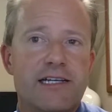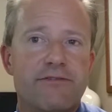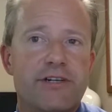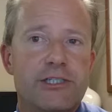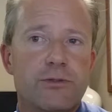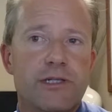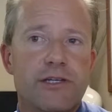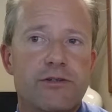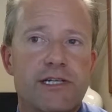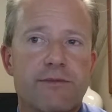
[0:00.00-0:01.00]
it visually
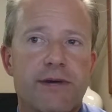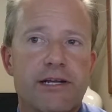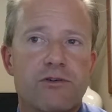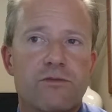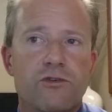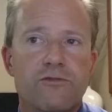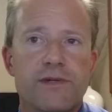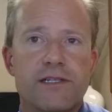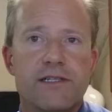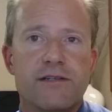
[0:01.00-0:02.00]
using micro
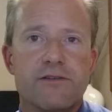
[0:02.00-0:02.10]
movements.